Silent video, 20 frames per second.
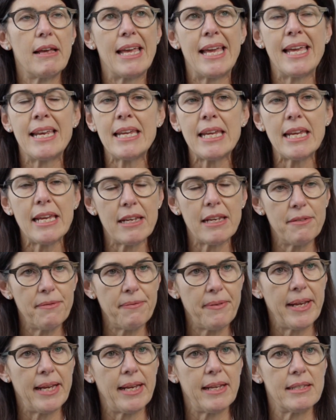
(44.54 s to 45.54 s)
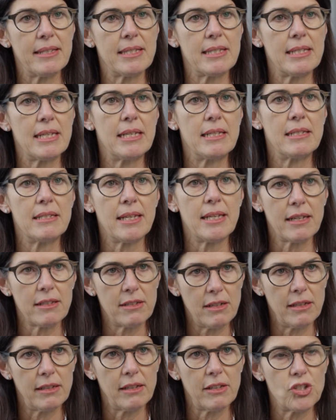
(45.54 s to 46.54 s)
any advance in
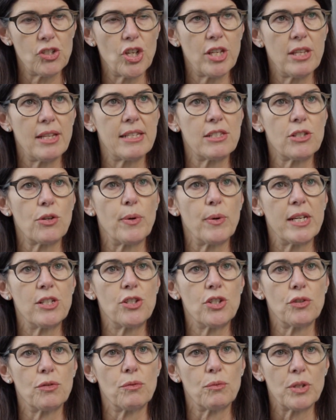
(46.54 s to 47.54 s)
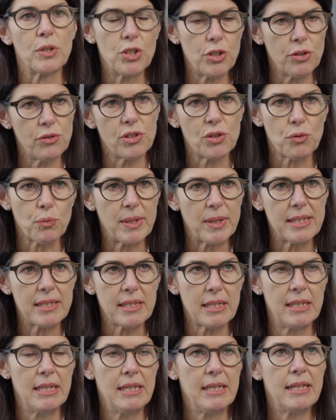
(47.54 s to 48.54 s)
technology that's going to reduce
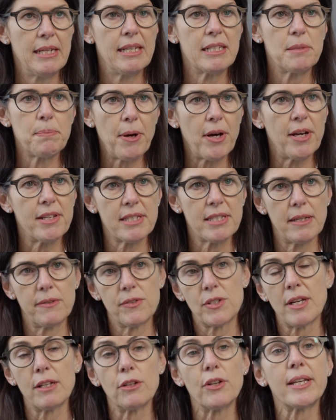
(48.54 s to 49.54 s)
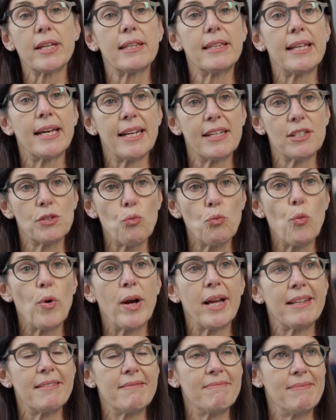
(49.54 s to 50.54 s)
risk is positive. So I look at that as
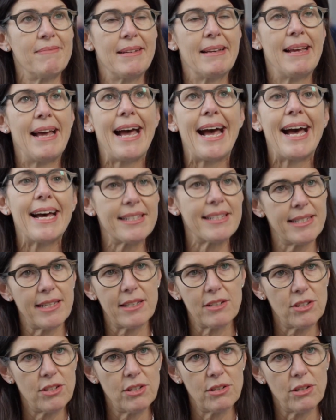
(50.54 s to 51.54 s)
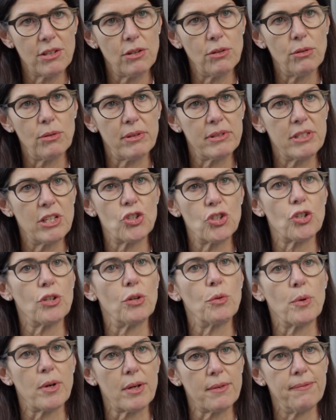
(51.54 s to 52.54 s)
one asset to the whole
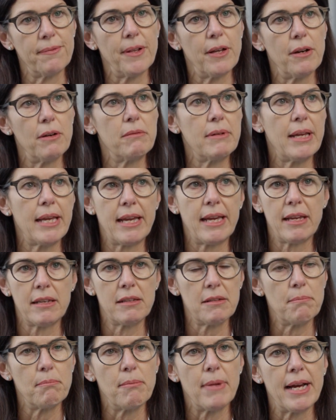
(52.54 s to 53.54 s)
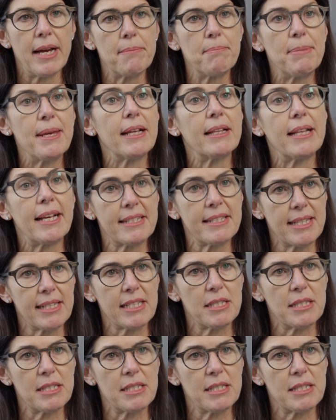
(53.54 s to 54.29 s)
digital workflow and my B L X